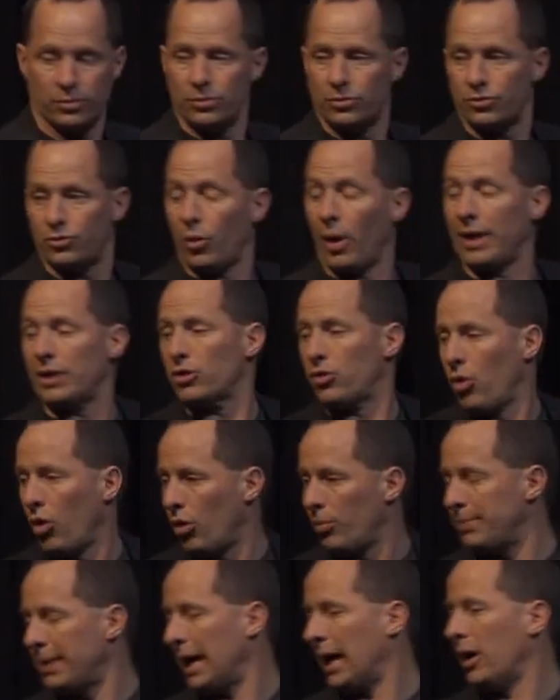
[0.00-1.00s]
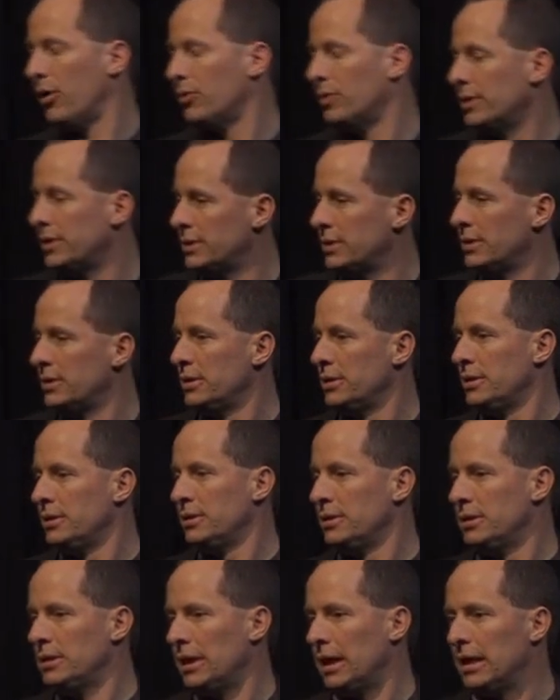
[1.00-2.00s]
So I had to calm down.
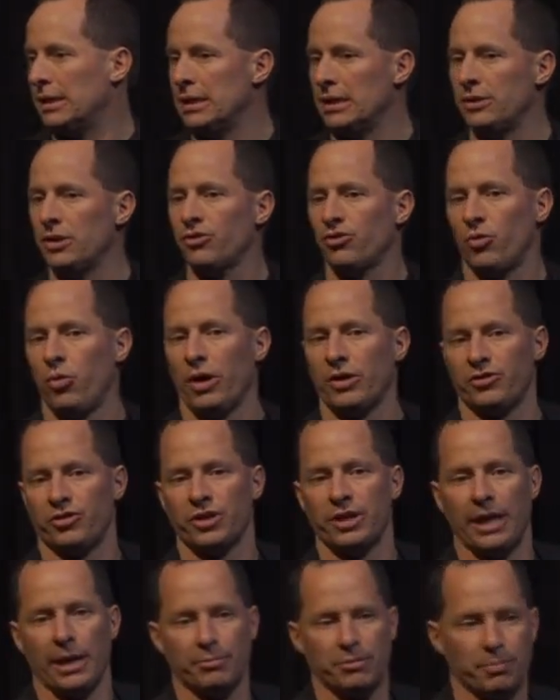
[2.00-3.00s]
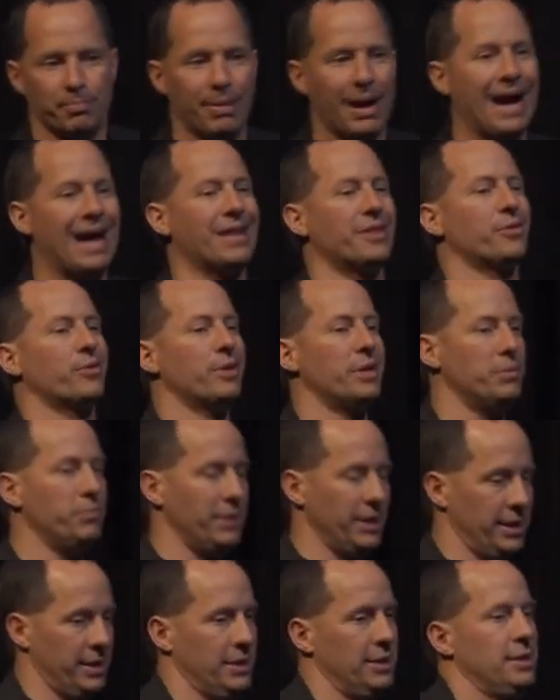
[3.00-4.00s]
And then this question kept bothering
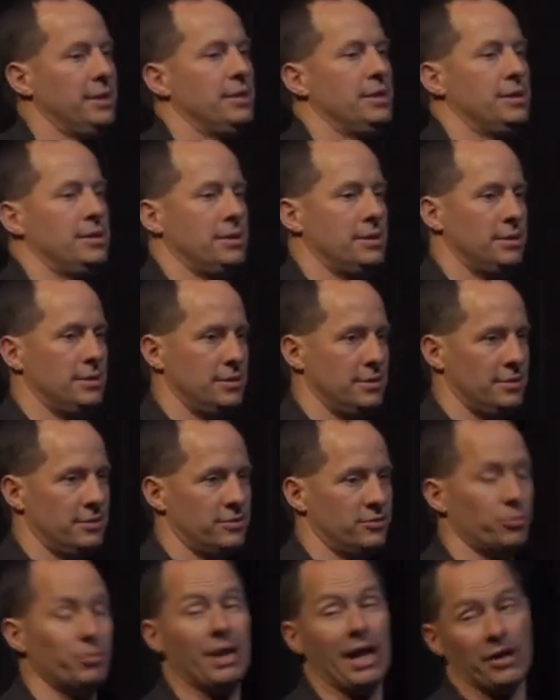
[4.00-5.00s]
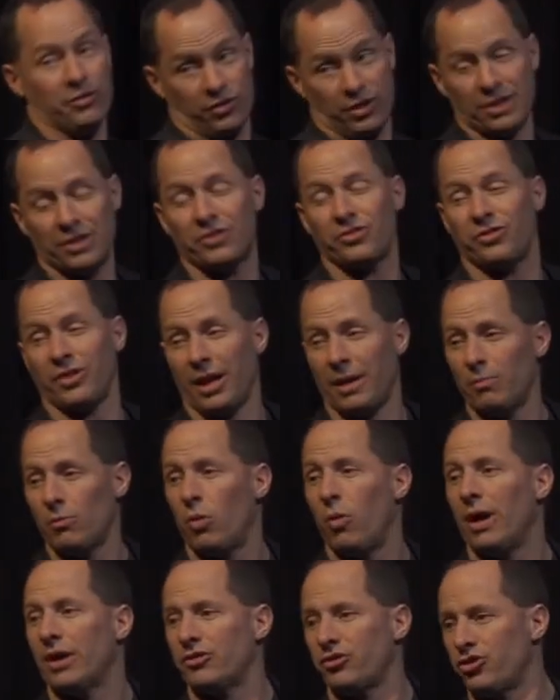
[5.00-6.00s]
me. So I'm going to ask you the same
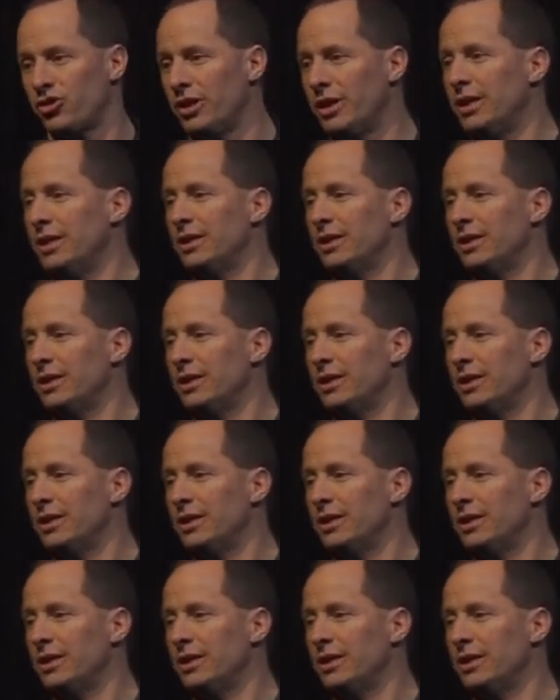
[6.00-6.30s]
question.